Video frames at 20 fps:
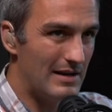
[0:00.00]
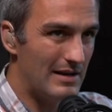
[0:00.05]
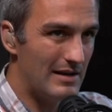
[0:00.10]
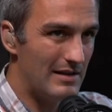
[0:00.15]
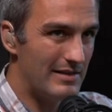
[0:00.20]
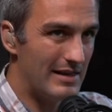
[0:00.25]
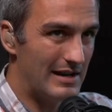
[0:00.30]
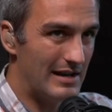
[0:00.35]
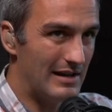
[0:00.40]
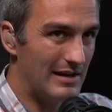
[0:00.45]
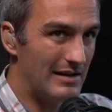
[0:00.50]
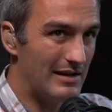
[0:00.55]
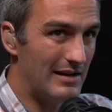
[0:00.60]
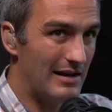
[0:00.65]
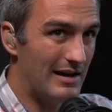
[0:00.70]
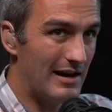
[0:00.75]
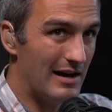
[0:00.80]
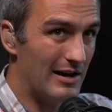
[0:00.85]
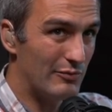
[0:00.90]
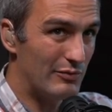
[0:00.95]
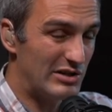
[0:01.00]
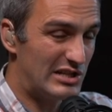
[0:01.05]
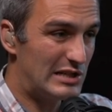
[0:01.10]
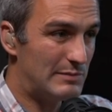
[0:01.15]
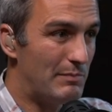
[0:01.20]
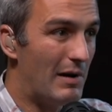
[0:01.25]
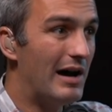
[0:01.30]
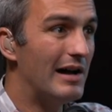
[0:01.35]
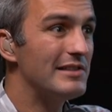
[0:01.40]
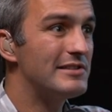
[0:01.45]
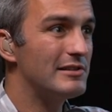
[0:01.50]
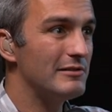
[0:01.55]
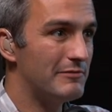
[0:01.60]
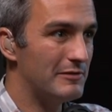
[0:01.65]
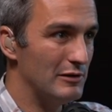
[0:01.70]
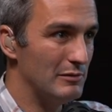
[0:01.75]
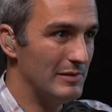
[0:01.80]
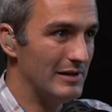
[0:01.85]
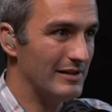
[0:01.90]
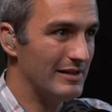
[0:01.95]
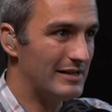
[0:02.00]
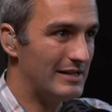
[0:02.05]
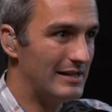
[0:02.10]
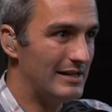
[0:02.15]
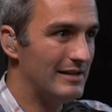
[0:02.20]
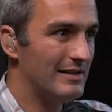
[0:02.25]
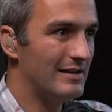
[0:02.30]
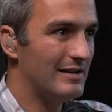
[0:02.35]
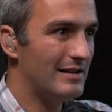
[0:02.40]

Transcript: that a, a response of humility